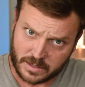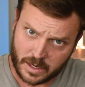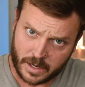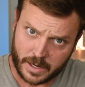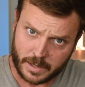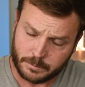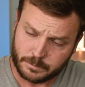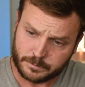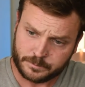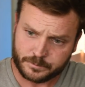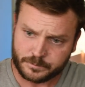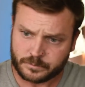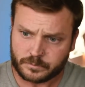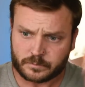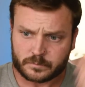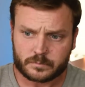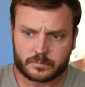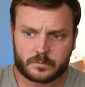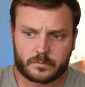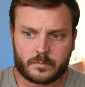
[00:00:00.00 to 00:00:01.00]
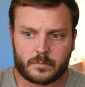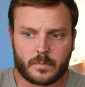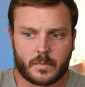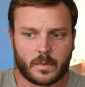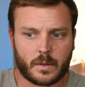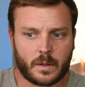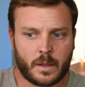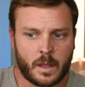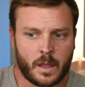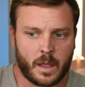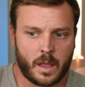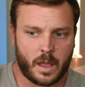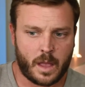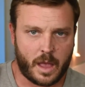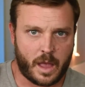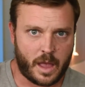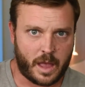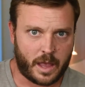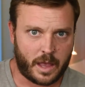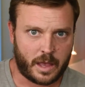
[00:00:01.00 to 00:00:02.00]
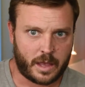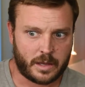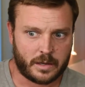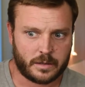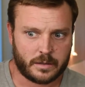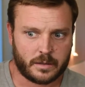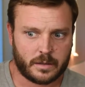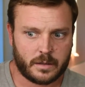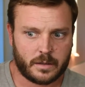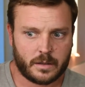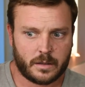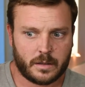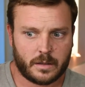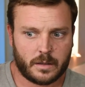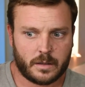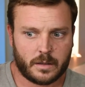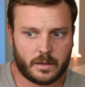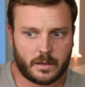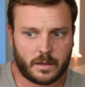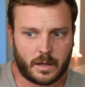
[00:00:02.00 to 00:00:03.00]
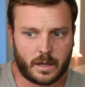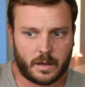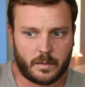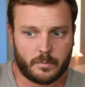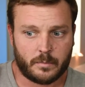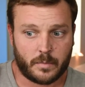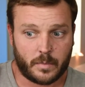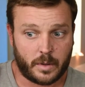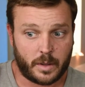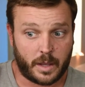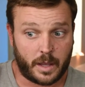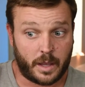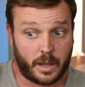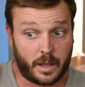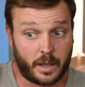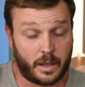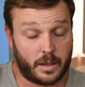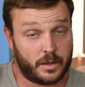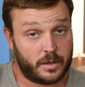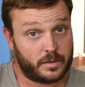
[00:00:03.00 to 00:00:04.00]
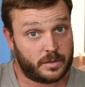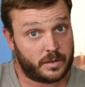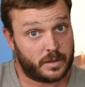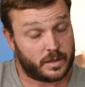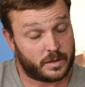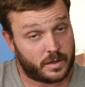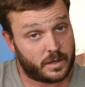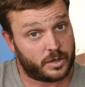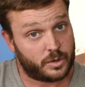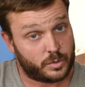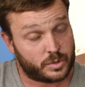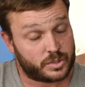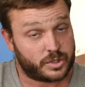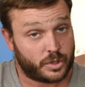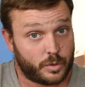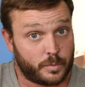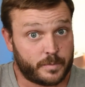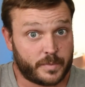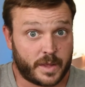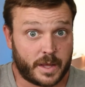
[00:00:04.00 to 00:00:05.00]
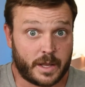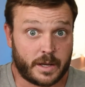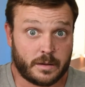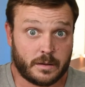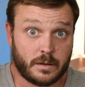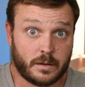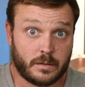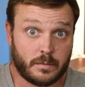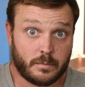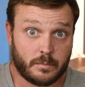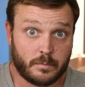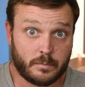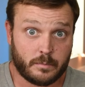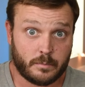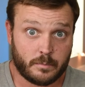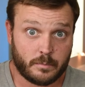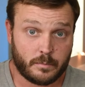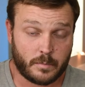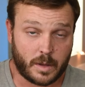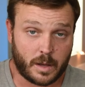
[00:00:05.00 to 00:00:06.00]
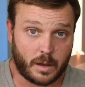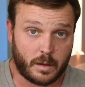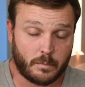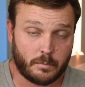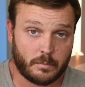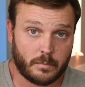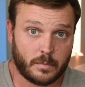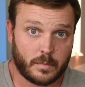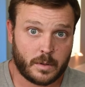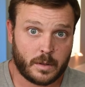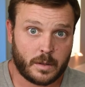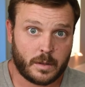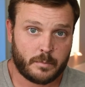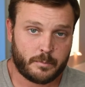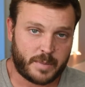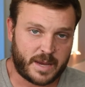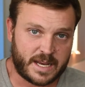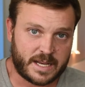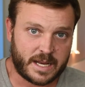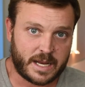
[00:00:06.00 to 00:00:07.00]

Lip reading: time, and then you assume that P.